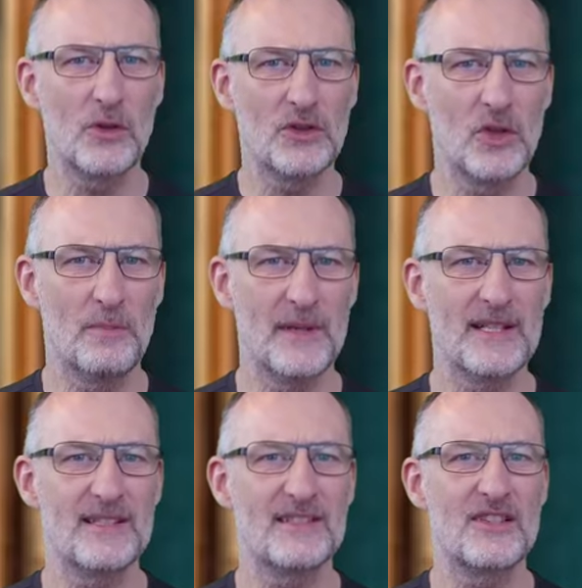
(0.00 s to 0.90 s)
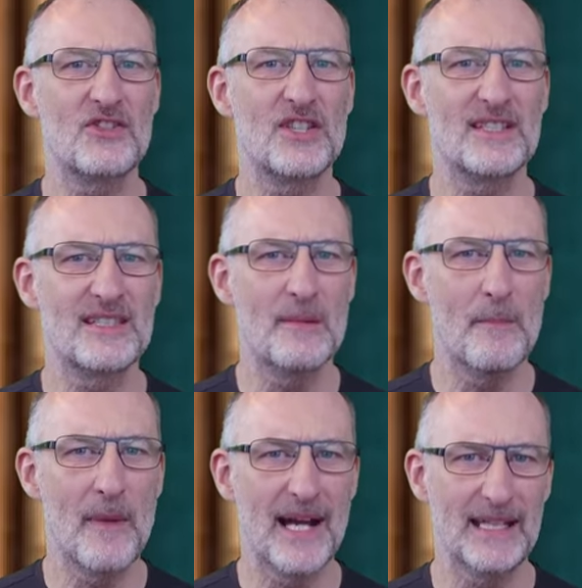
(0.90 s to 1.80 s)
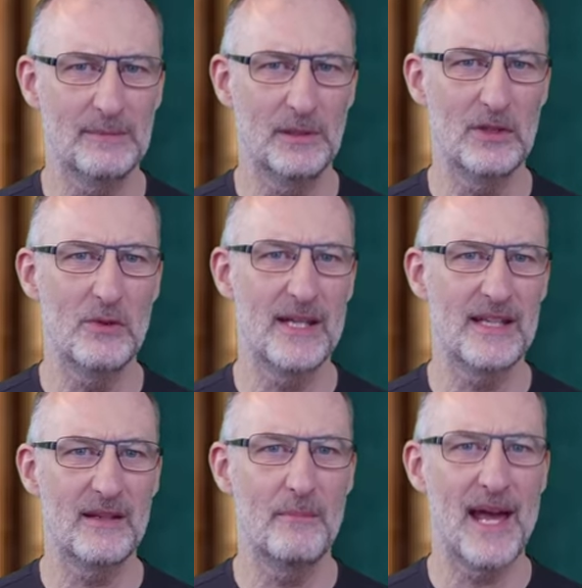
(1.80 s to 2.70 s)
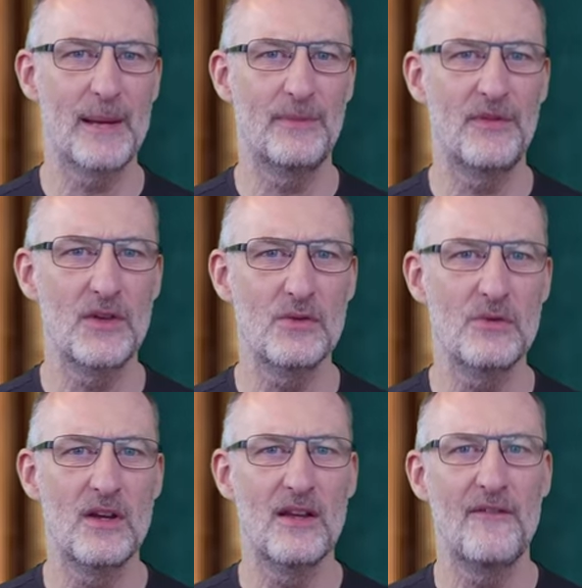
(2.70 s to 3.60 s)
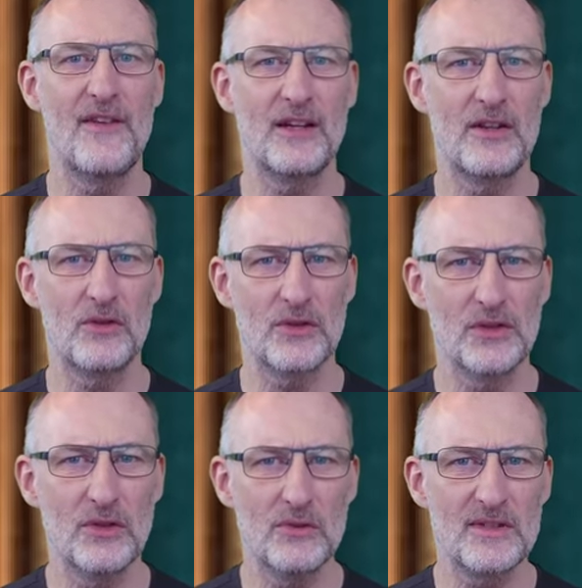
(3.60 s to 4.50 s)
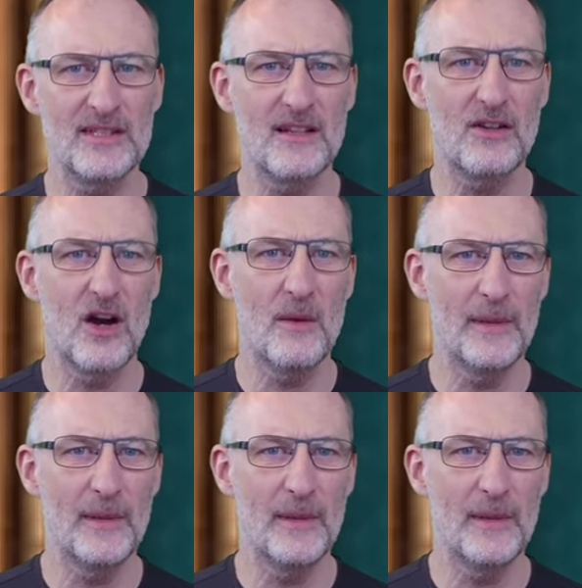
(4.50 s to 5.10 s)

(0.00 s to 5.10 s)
topics such as the mind-blowing map view, where your notes come